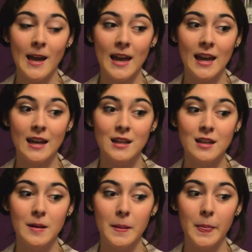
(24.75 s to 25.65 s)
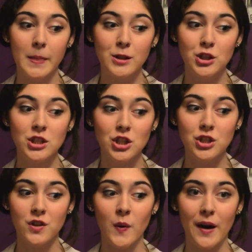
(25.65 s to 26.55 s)
And just to
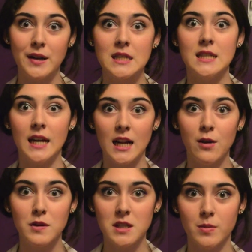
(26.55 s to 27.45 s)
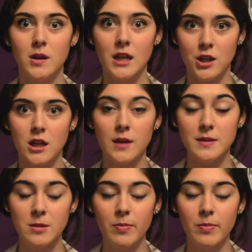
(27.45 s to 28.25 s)
show you how excited I was about hearing him